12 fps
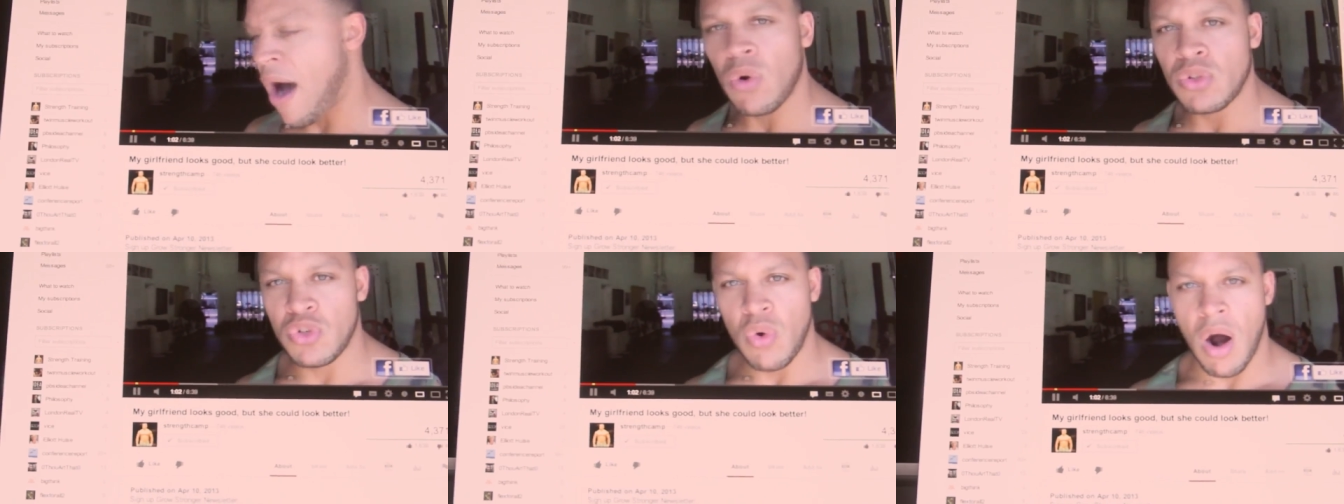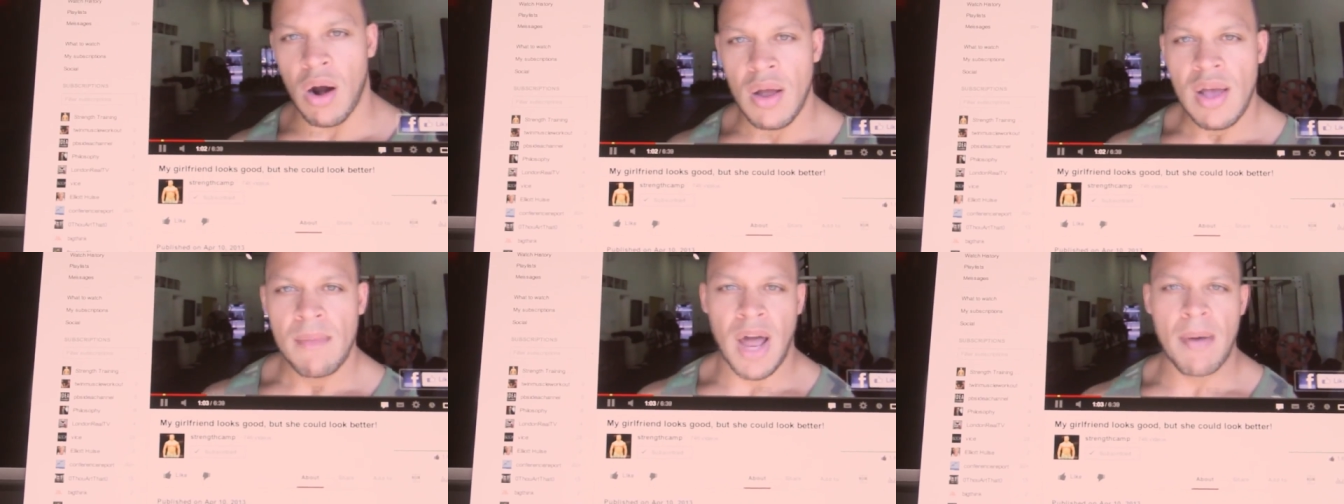Uh, that he
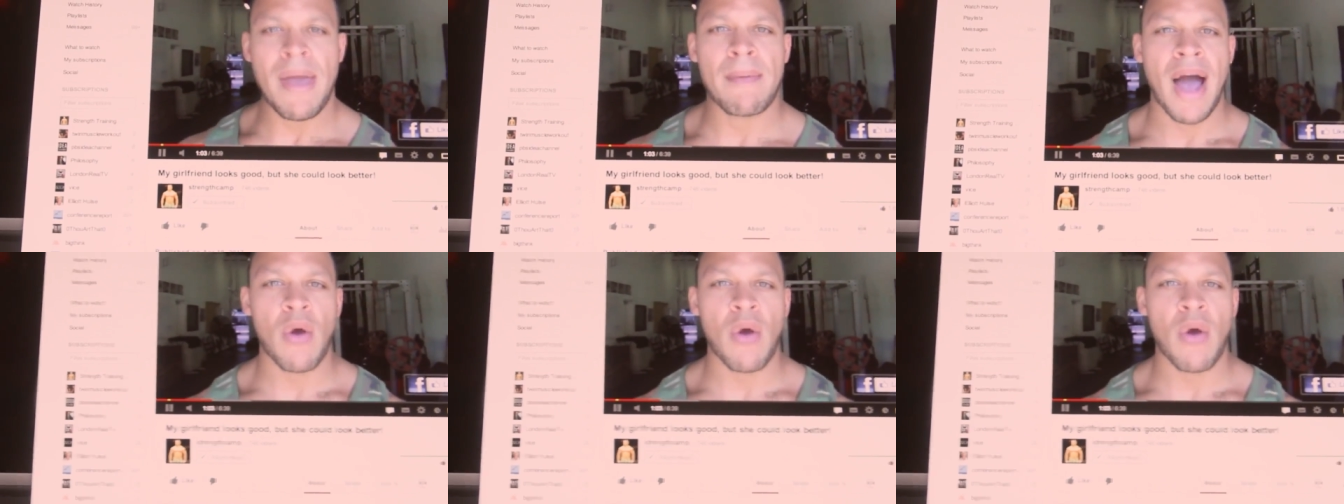stayed with the same